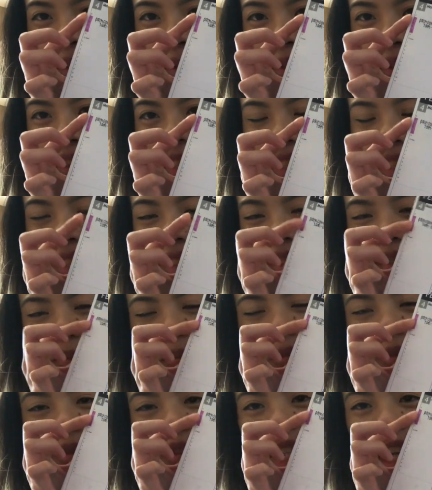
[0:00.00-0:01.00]
know,
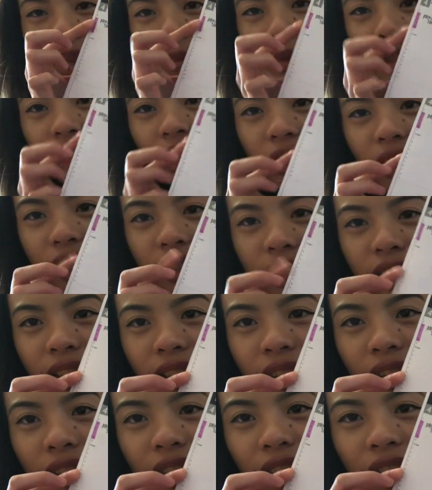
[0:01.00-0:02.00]
um, time slots.
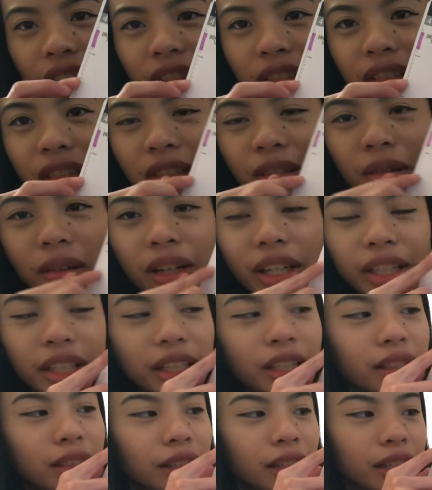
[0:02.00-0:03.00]
So I
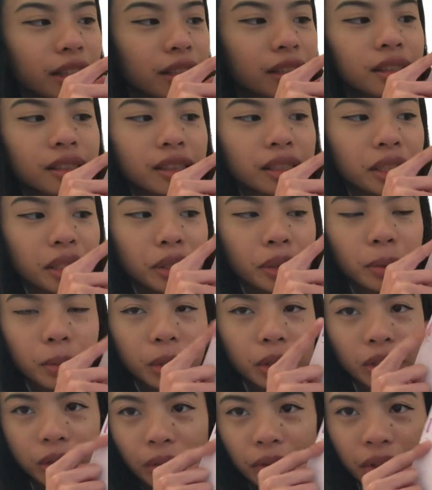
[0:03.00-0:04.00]
can like see
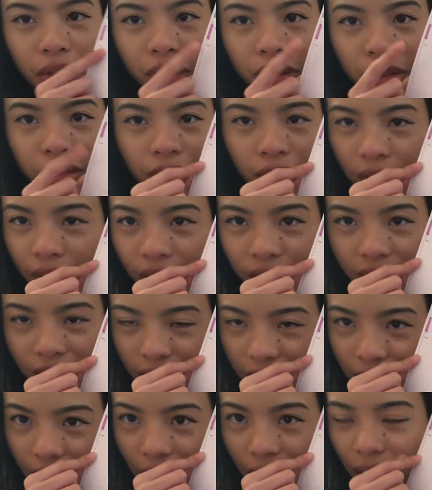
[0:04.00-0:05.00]
what's going on for that
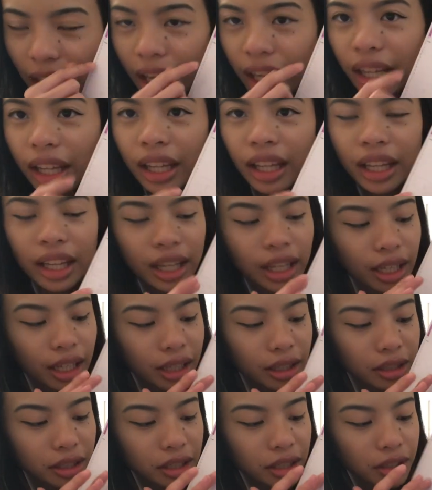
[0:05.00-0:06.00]
day.
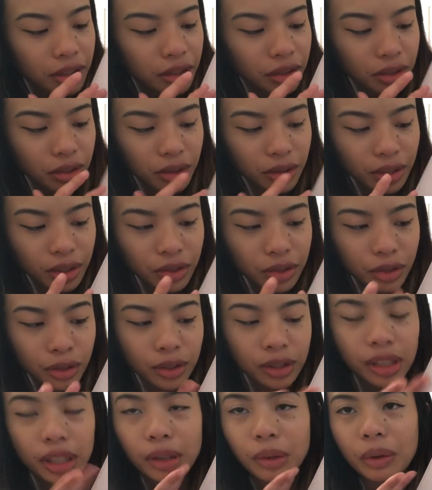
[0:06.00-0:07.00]
And then here you can
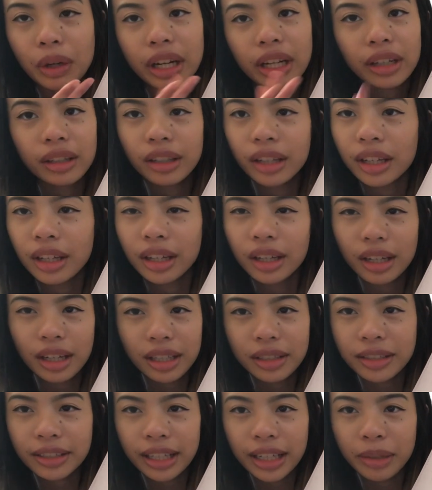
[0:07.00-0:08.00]
just like write
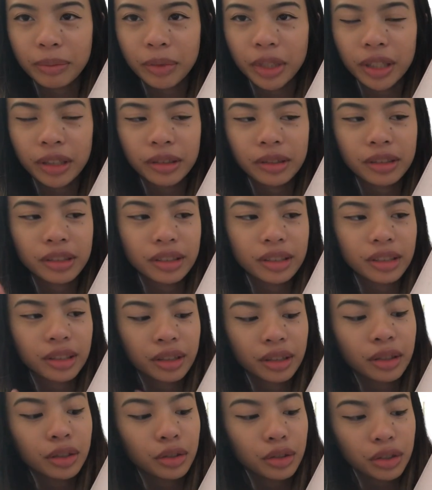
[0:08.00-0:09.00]
assignments,
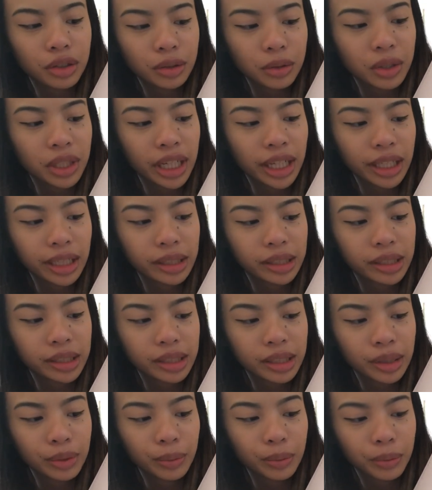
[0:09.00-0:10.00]
due
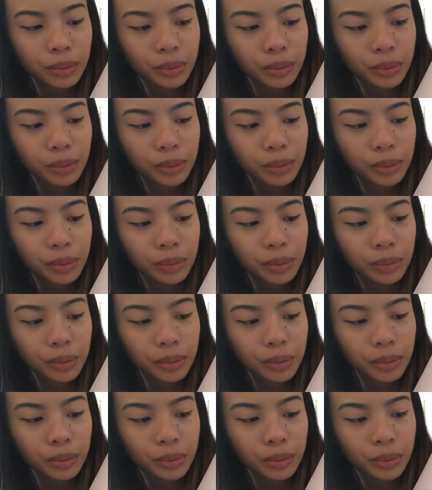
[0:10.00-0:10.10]
dates,